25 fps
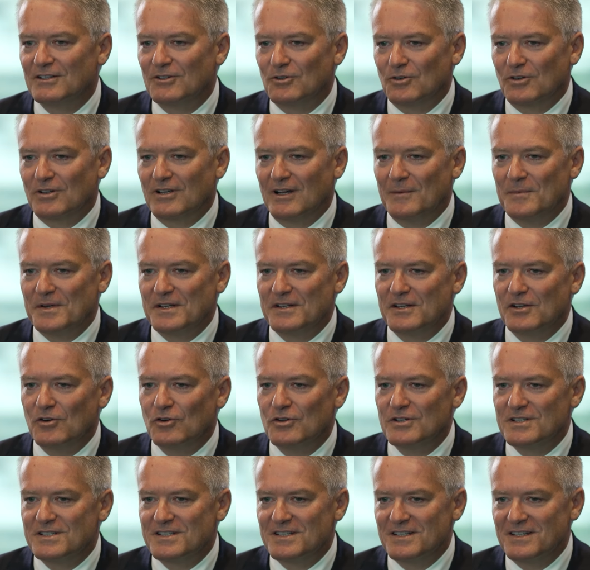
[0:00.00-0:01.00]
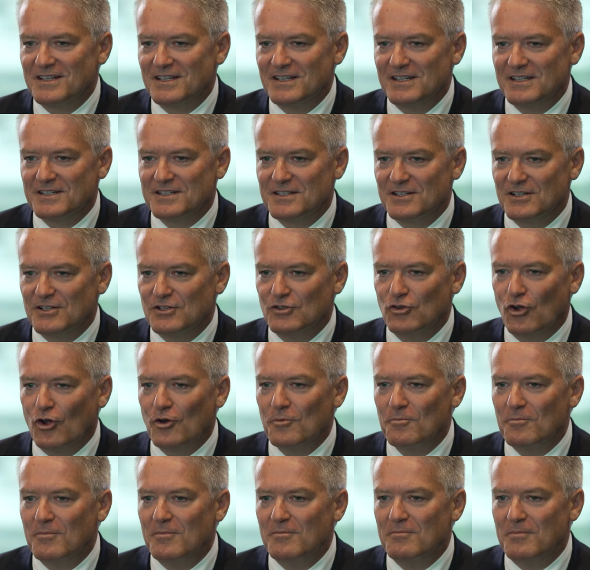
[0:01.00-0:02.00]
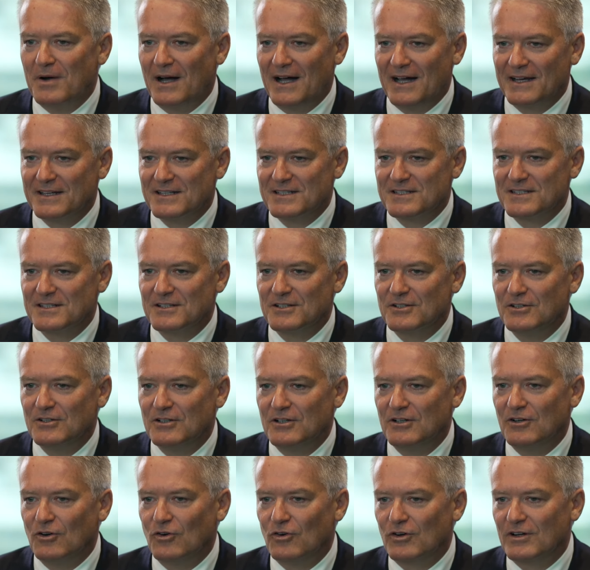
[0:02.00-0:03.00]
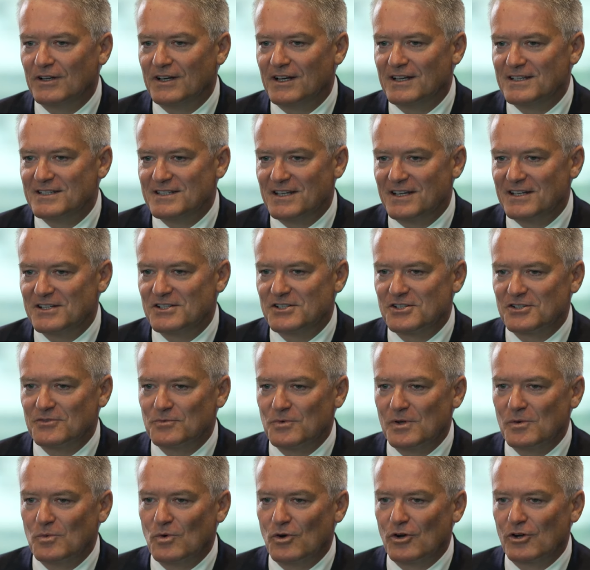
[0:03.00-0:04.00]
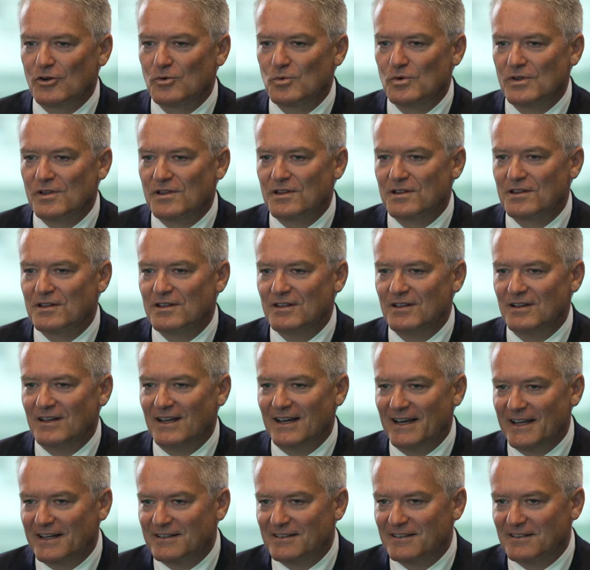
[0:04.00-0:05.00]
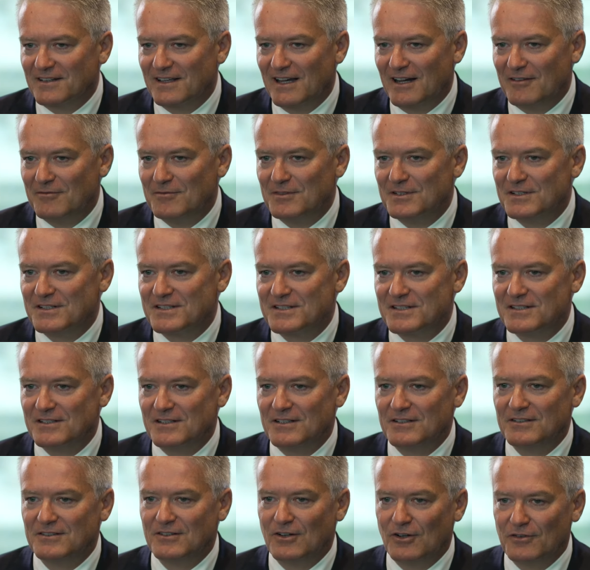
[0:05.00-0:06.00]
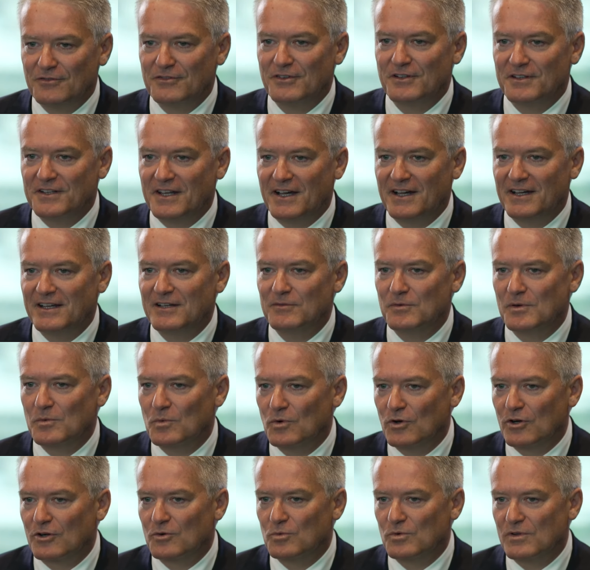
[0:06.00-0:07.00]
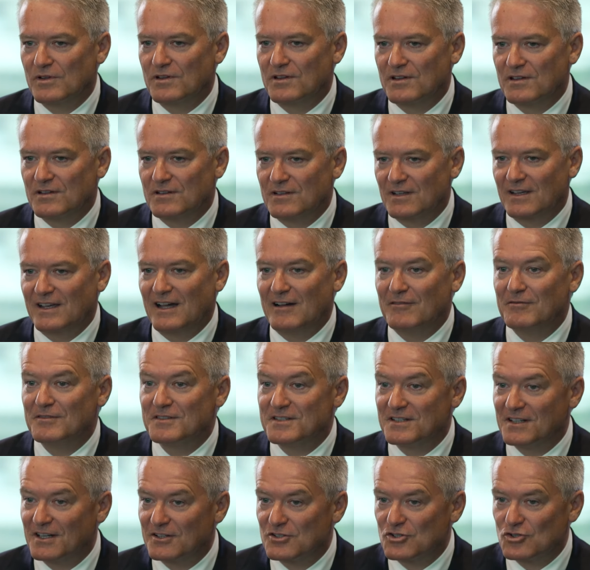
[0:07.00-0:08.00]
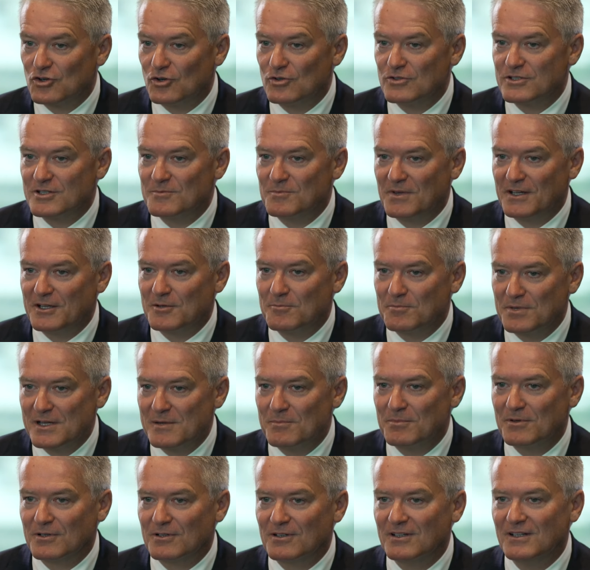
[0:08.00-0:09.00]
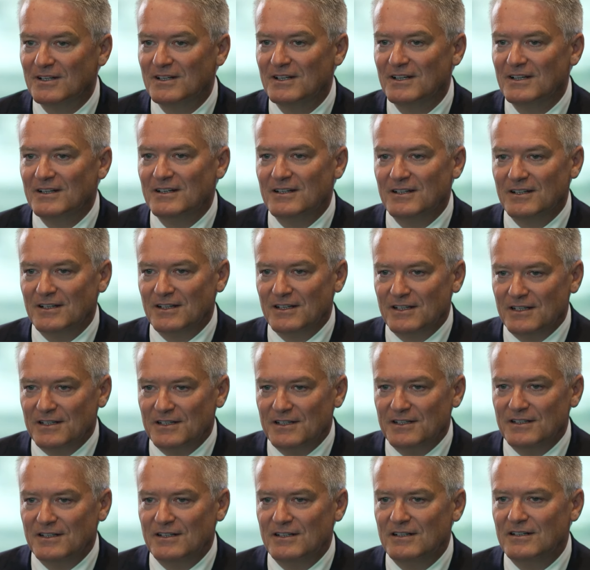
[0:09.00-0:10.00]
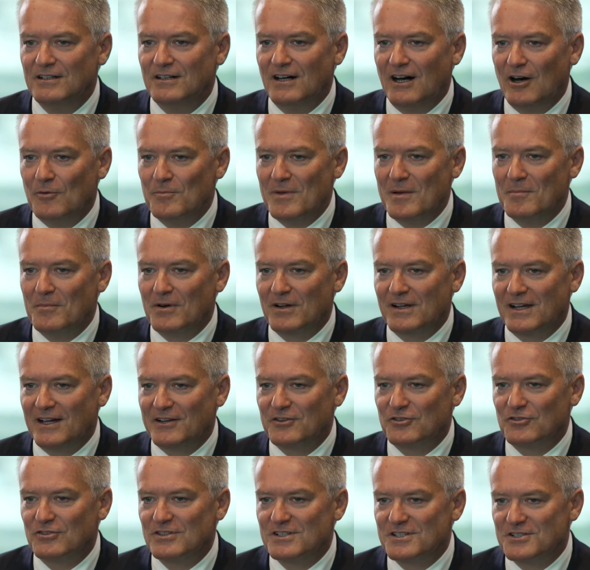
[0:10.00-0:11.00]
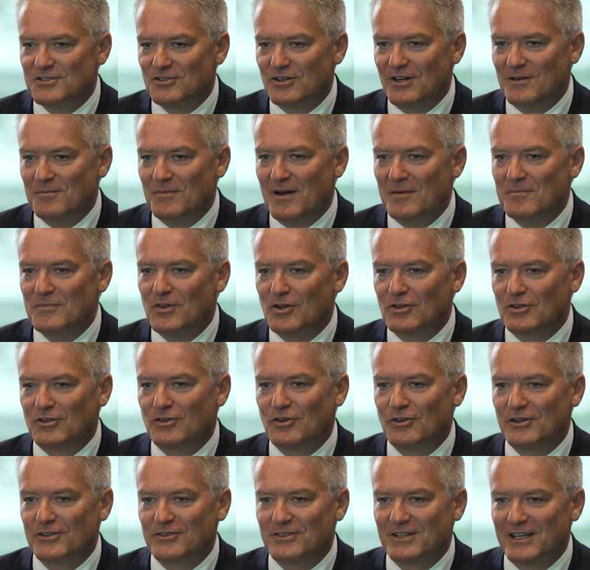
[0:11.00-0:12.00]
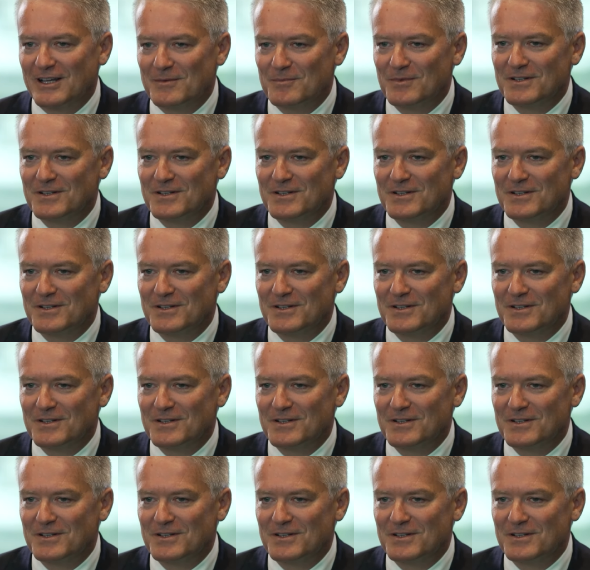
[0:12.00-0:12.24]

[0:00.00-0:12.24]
look, the OECD is a non-partisan organisation. We work with elected governments of the day. We work with the governments that are chosen by the people in our member countries. So I'm not going to get